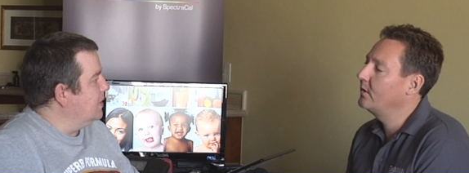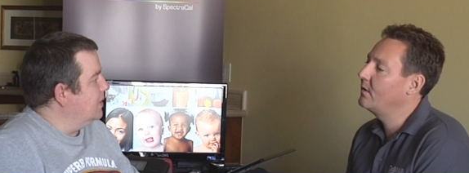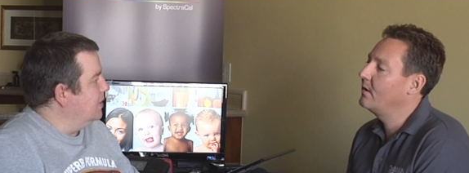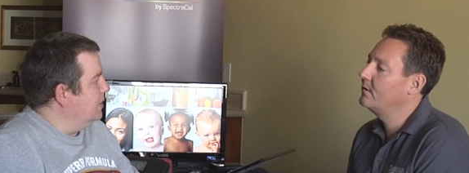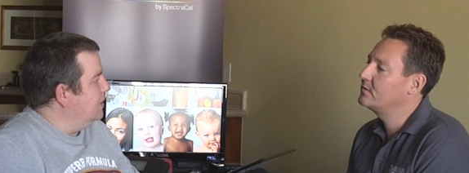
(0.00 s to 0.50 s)

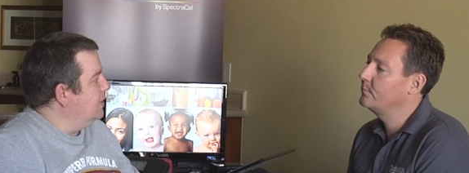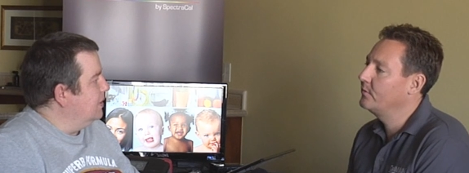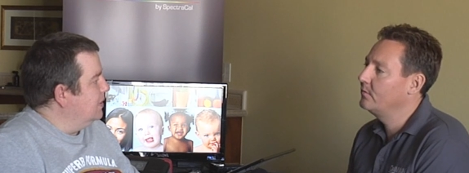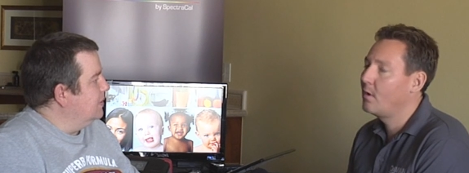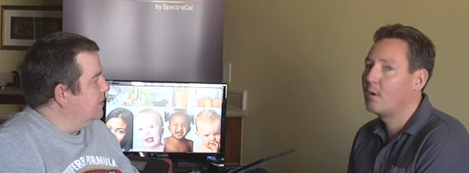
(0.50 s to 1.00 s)
Speaker 1: working on and some
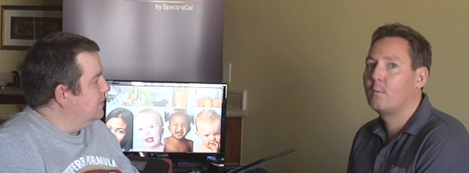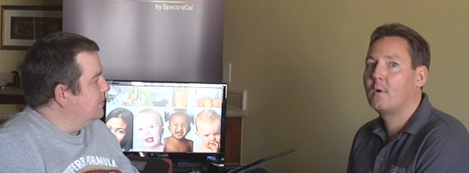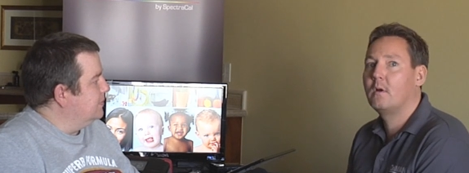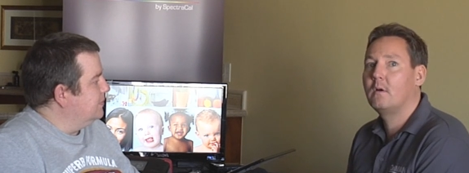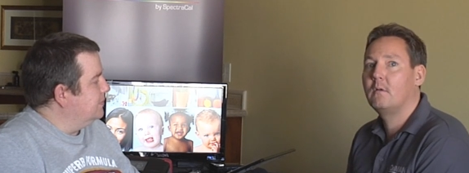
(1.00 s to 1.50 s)
of the new
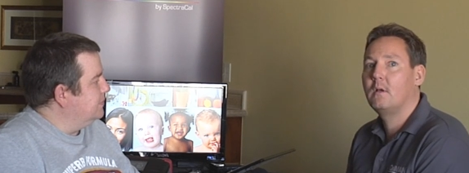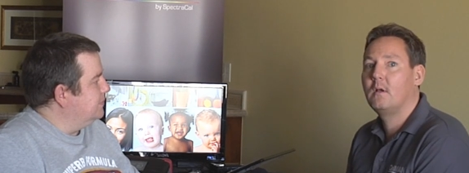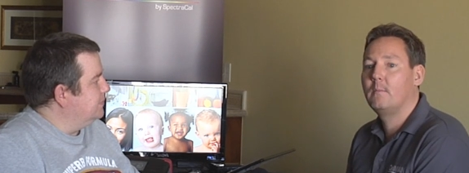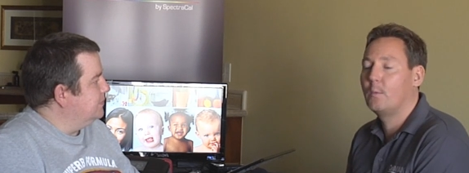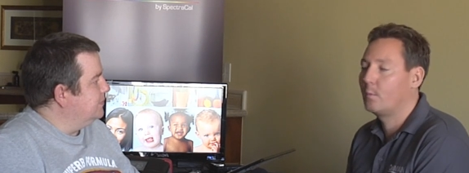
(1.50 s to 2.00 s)
hardware
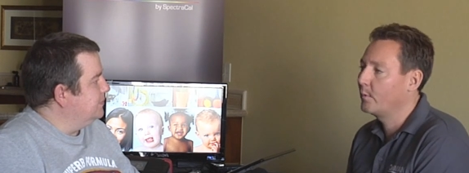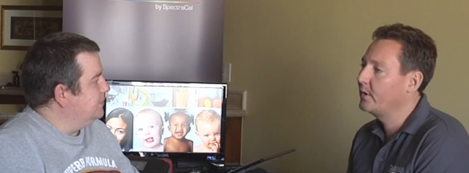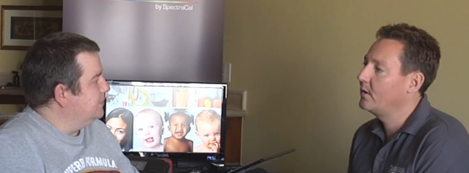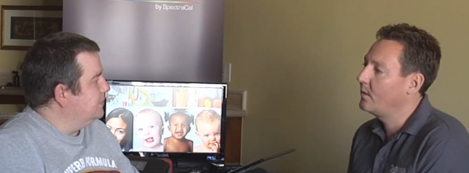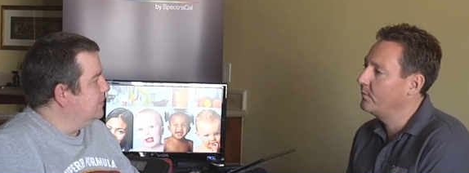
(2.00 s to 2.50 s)
um, that we're
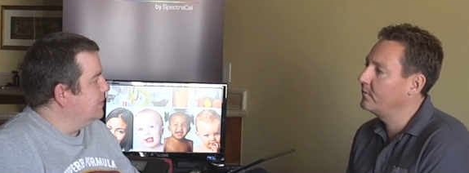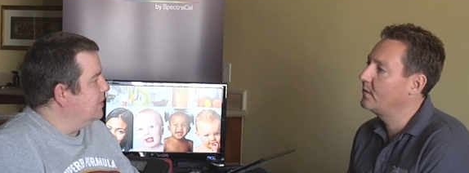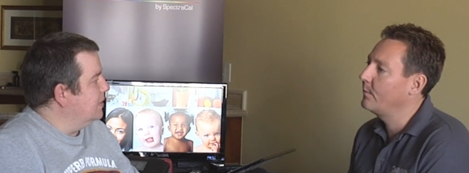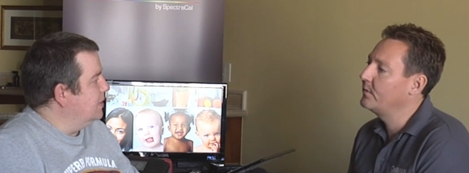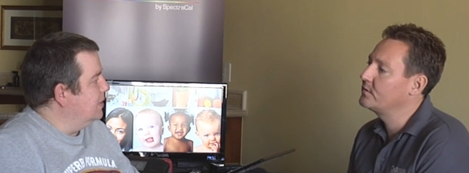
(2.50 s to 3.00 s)
working on
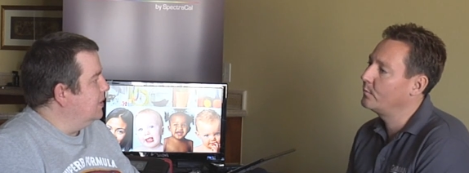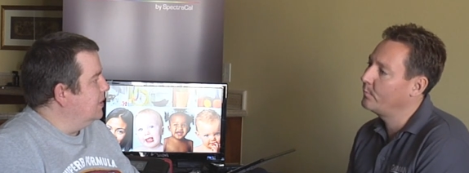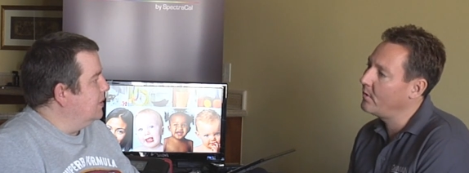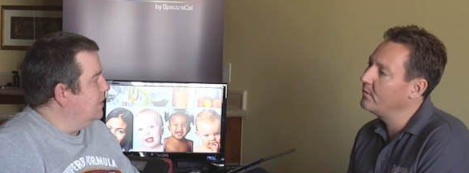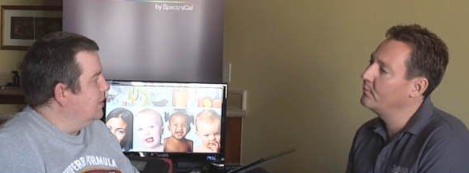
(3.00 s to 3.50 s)
with companies that
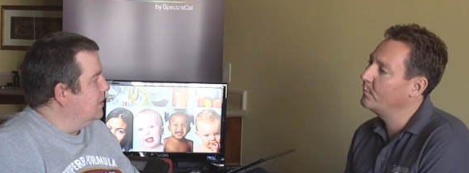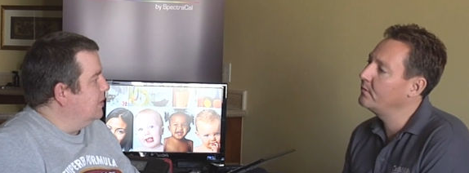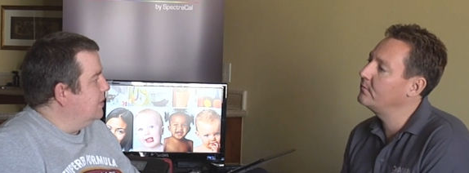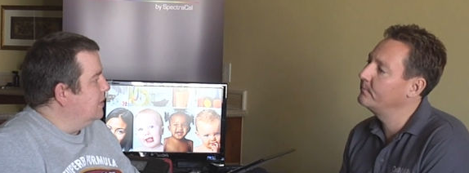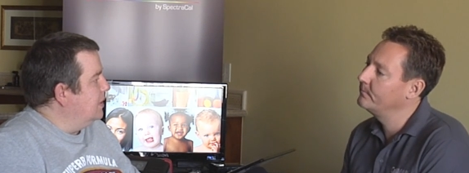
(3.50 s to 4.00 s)
we're partnering
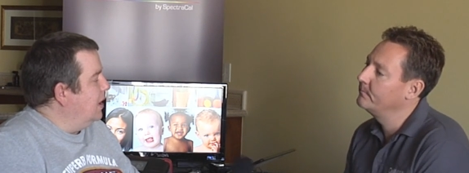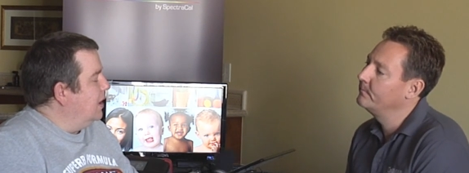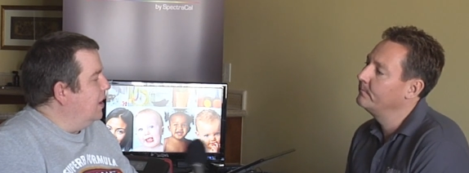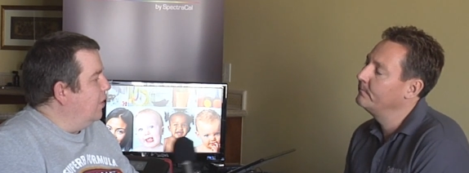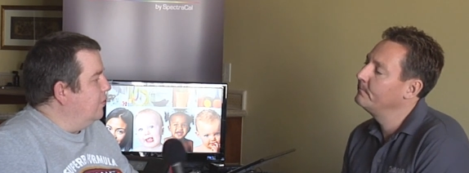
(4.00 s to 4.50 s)
with.
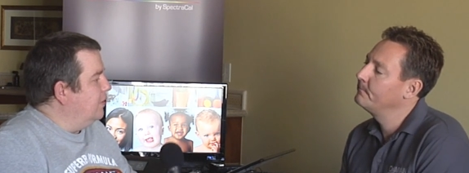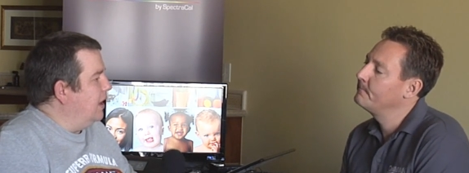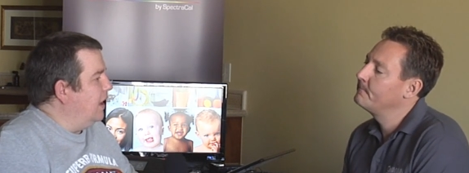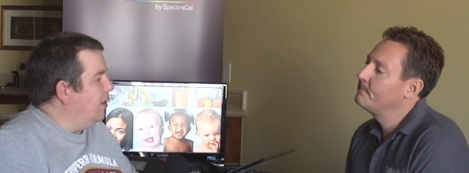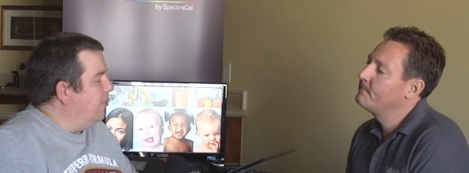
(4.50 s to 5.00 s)
Speaker 2: Now,
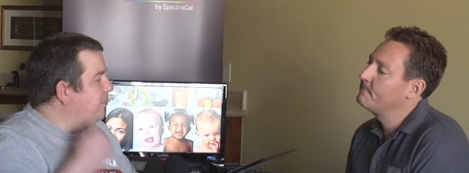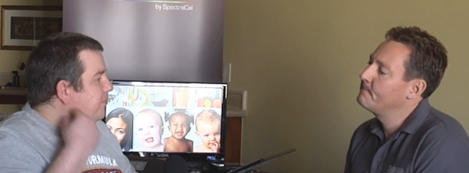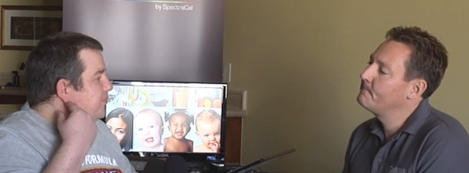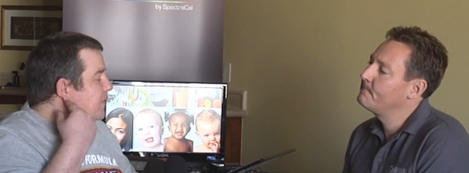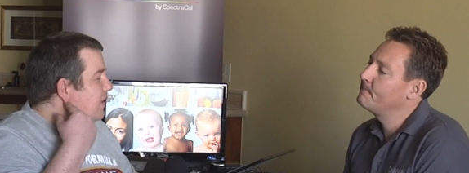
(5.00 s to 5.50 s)
um,
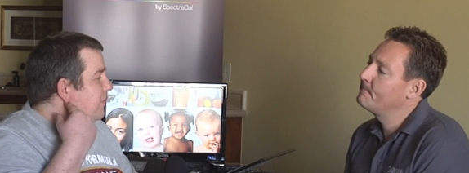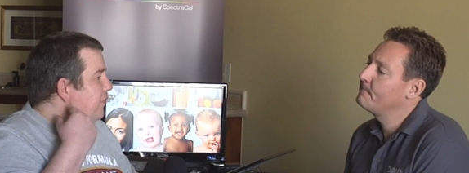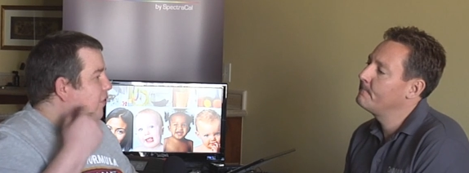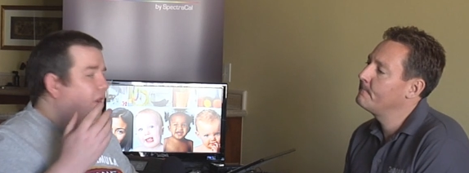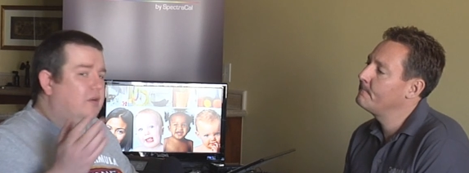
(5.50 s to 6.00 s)

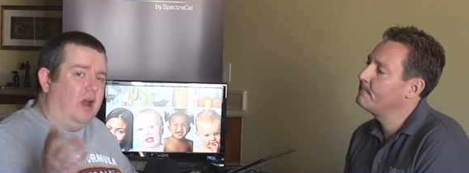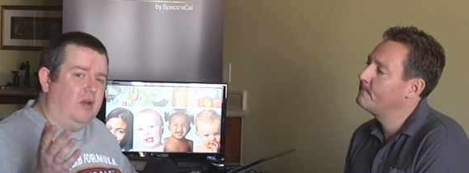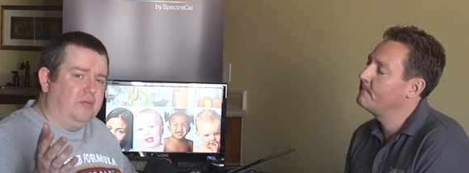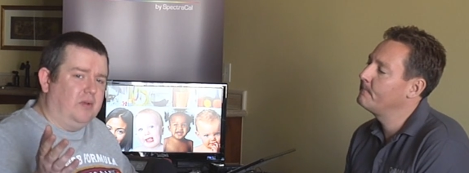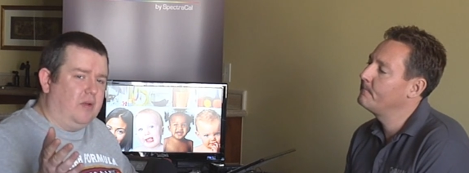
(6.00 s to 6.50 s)
for our,
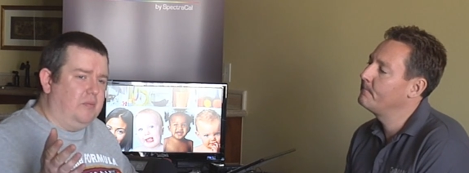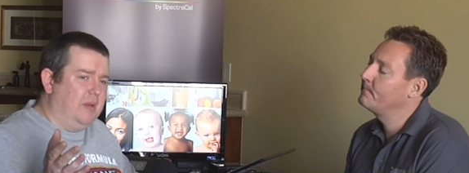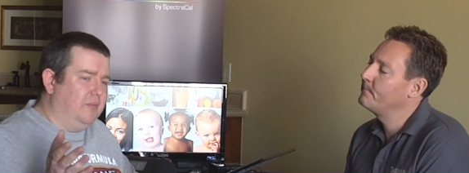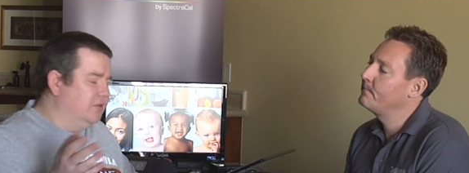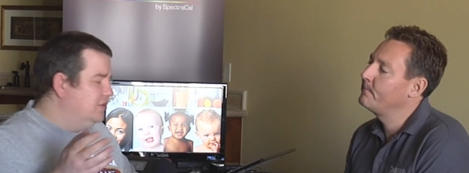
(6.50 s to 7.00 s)
our, our,
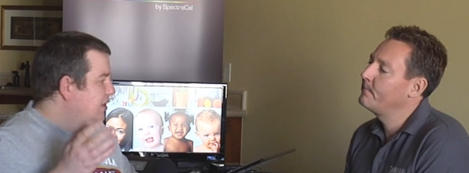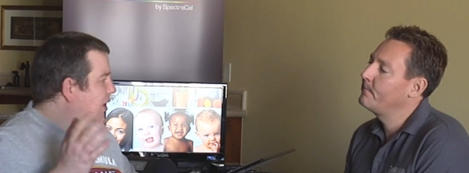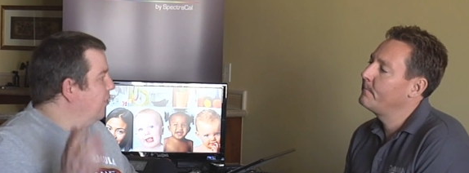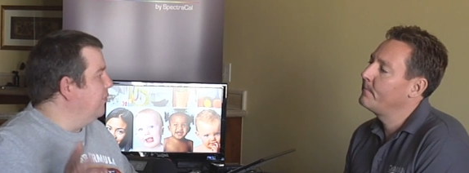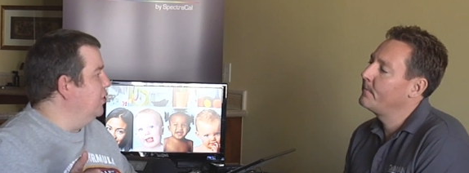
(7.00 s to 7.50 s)
members
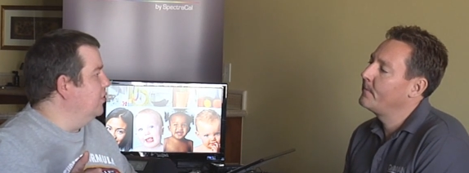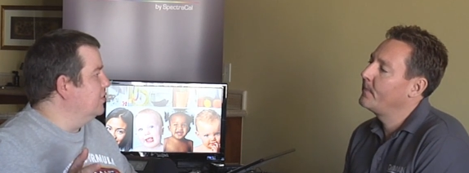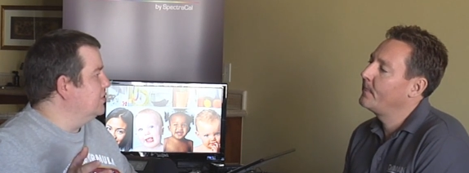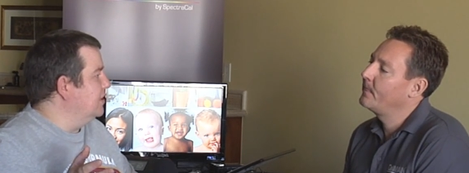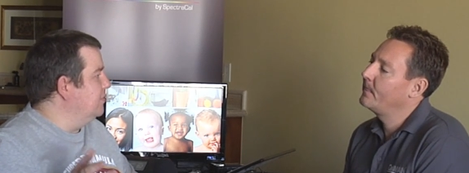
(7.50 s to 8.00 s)
and our
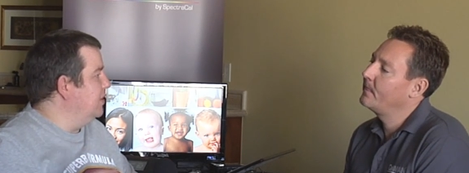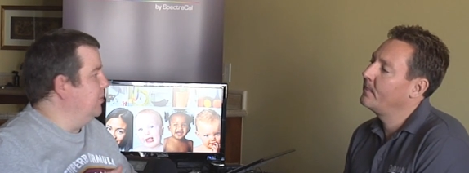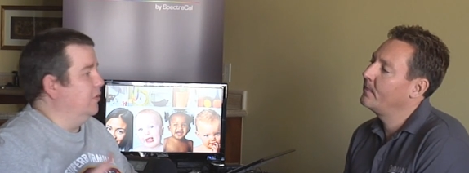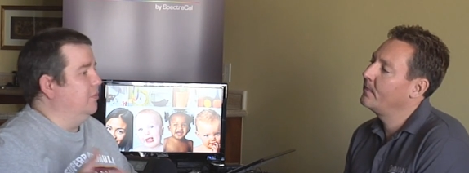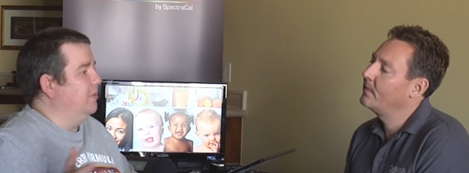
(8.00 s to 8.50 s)
viewers and
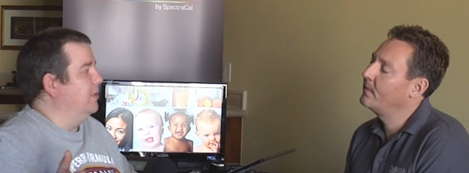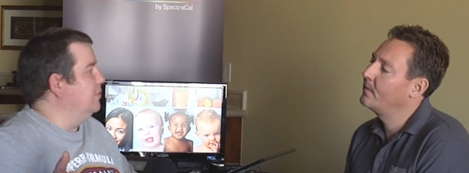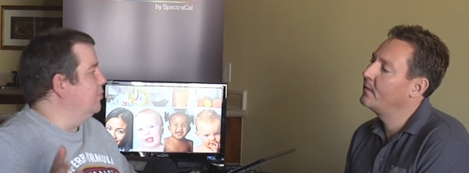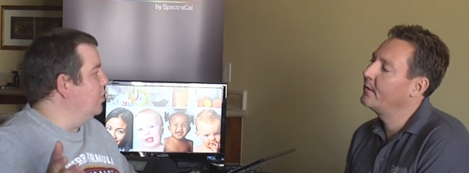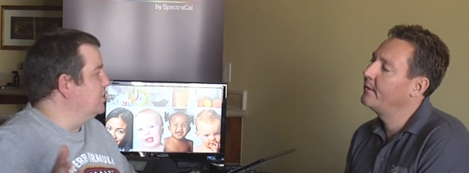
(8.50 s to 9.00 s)
people who
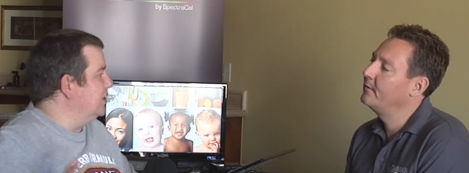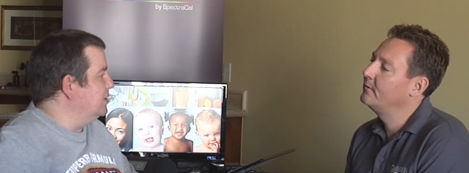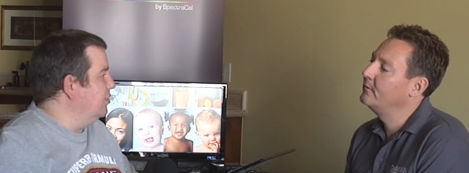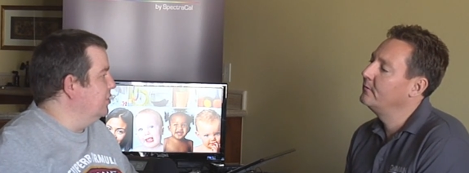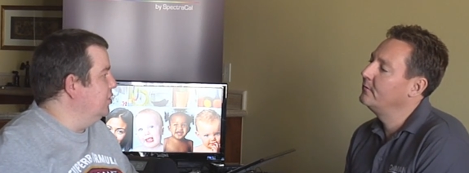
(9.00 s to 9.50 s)
maybe watch
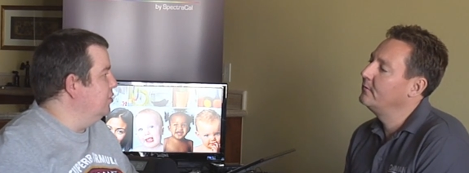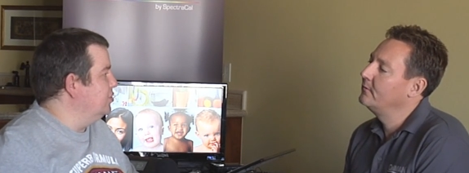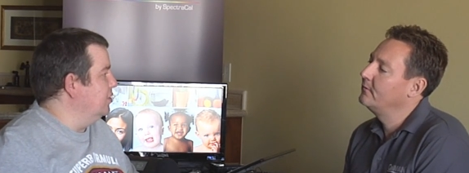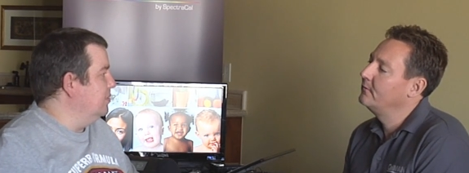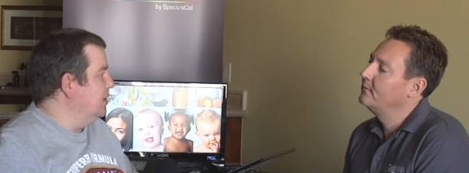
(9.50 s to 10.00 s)
this on
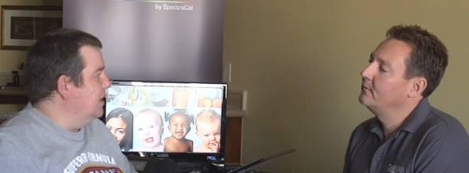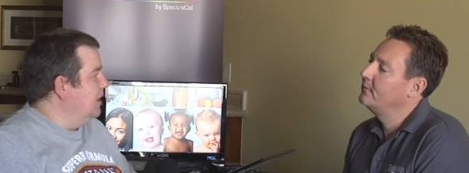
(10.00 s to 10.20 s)
YouTube,